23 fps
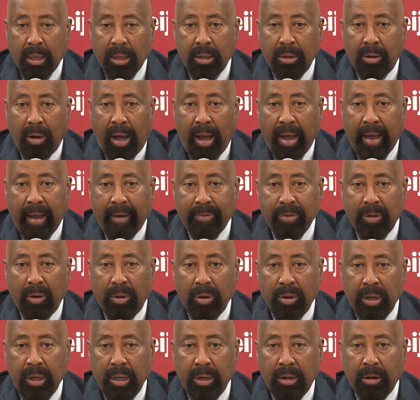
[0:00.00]
you know, I have no
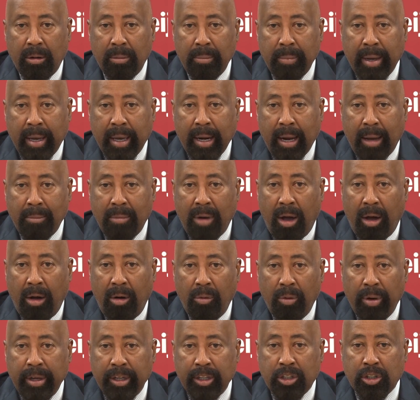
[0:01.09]
ego, man. I'm
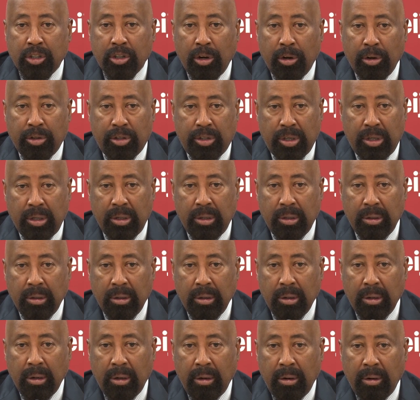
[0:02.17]
always searching
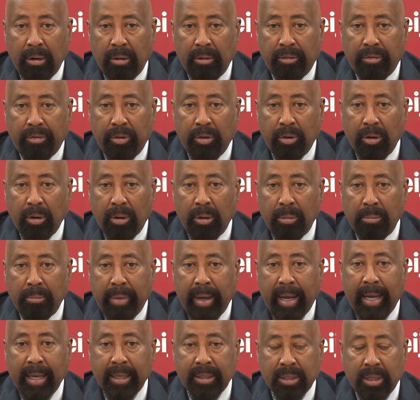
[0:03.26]
for
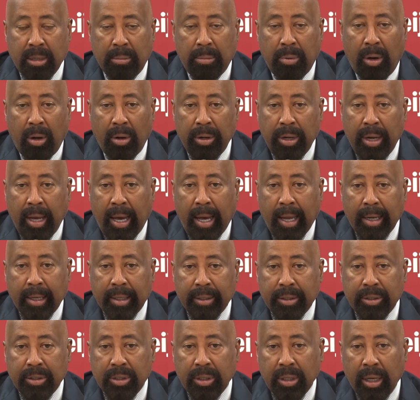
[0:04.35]
basketball
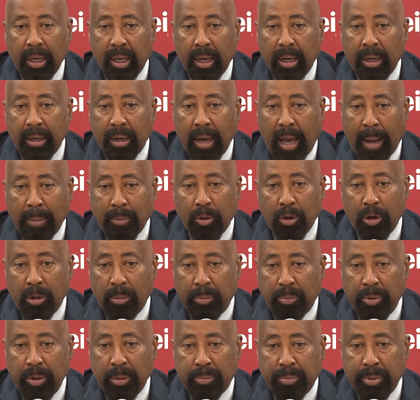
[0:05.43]
knowledge, and I'm going to
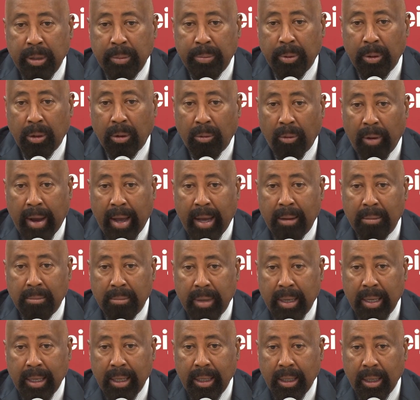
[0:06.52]
put people around
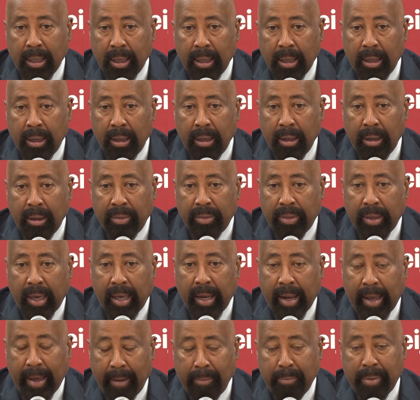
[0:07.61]
me that
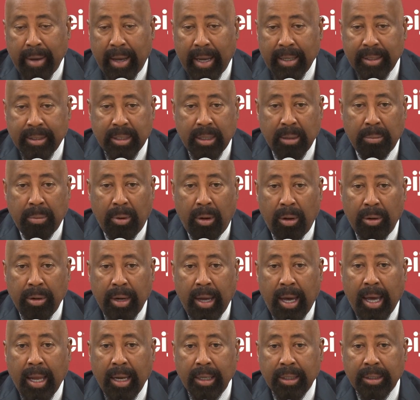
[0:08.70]
have basketball
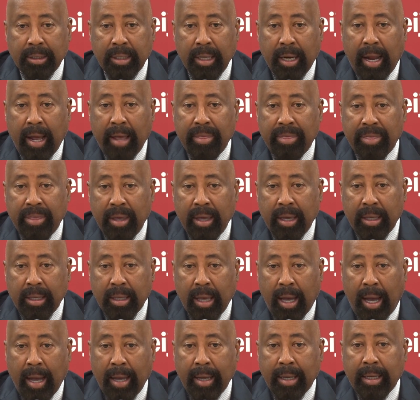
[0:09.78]
knowledge that I think
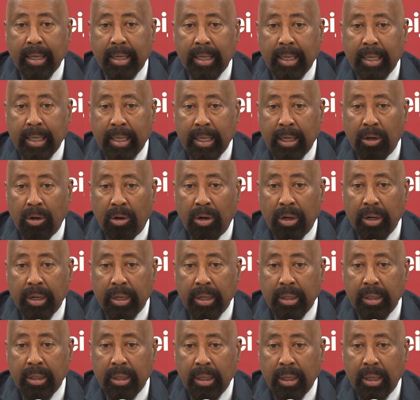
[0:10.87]
I can lean
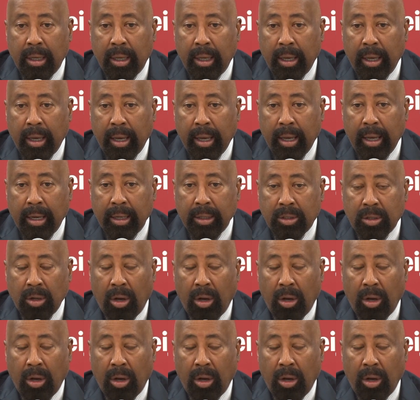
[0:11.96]
on and